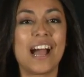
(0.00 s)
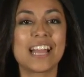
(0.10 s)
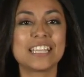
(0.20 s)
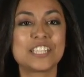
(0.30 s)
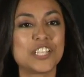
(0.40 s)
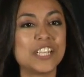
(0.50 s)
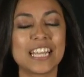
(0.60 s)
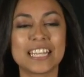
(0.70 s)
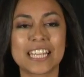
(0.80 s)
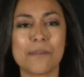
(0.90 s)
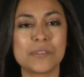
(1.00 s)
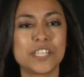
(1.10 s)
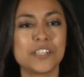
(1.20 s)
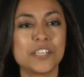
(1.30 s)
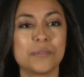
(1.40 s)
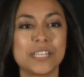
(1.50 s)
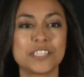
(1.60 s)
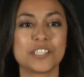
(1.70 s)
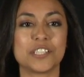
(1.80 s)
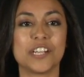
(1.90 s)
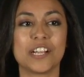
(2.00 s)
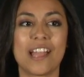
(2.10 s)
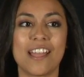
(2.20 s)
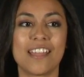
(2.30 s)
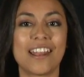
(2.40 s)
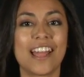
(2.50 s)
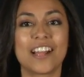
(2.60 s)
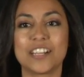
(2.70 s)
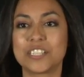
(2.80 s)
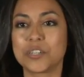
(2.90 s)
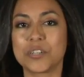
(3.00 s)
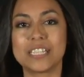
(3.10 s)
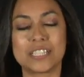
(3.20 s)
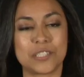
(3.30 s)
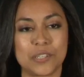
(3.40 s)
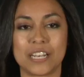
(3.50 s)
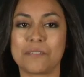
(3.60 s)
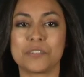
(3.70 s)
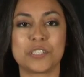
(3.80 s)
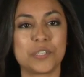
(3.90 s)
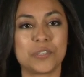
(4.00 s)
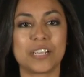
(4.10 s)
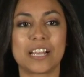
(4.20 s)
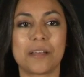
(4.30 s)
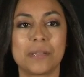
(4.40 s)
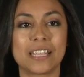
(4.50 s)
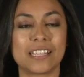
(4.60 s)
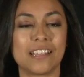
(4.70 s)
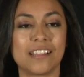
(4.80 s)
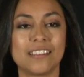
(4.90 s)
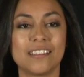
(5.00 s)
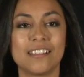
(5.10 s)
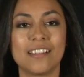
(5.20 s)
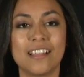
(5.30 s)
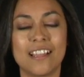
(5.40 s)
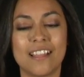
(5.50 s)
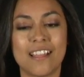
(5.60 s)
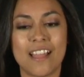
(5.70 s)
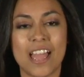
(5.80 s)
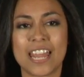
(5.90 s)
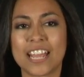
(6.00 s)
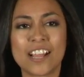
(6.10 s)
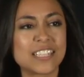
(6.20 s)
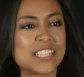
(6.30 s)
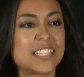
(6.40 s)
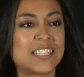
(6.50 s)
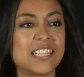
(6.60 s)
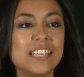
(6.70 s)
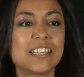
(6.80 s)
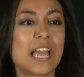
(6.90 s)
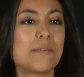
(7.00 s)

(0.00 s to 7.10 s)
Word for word: I stood at the cafeteria register and I got to greet student after student coming in the line. And I got to just see the